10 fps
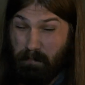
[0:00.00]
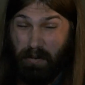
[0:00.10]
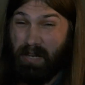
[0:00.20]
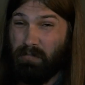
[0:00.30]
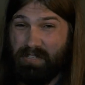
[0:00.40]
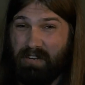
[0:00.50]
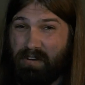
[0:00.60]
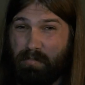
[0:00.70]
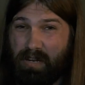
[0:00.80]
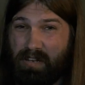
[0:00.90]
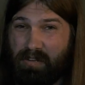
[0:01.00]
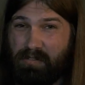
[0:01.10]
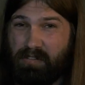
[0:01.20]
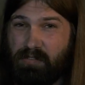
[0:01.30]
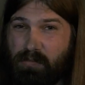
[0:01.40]
Pretty much everybody
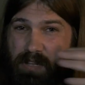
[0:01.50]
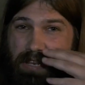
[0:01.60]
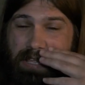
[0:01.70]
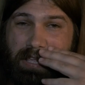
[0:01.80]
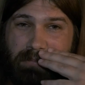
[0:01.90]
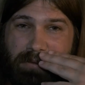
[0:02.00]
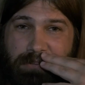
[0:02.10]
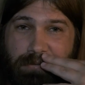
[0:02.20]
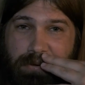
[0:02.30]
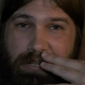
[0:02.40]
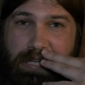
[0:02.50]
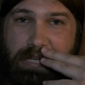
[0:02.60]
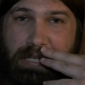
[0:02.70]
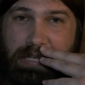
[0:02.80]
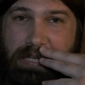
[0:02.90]
knows this one. Elmo is really,
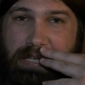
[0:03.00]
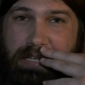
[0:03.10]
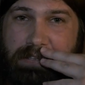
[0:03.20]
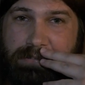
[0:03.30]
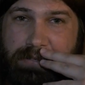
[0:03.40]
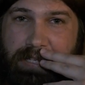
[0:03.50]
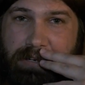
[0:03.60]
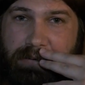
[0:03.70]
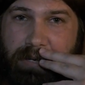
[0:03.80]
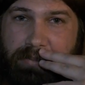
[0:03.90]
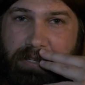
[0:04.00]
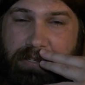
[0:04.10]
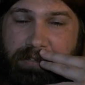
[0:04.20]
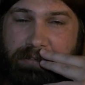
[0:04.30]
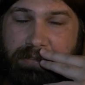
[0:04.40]
he's really corrupted
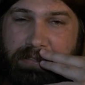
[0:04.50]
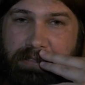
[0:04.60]
you.